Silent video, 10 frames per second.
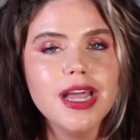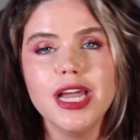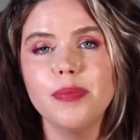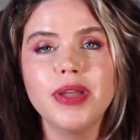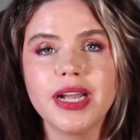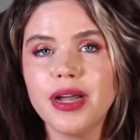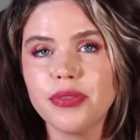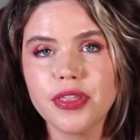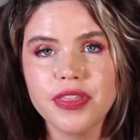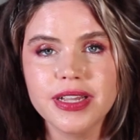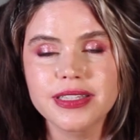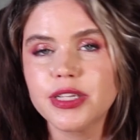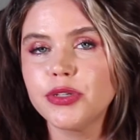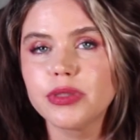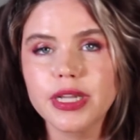and pick out the things
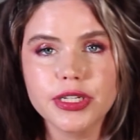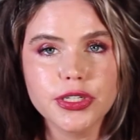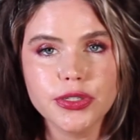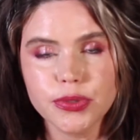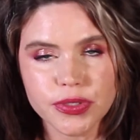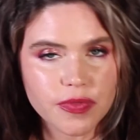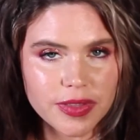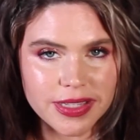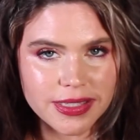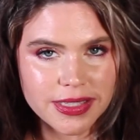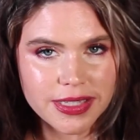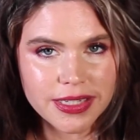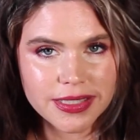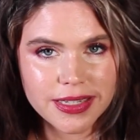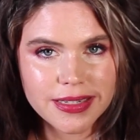that you'd like to use for this
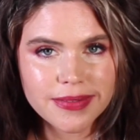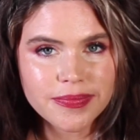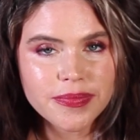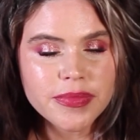season.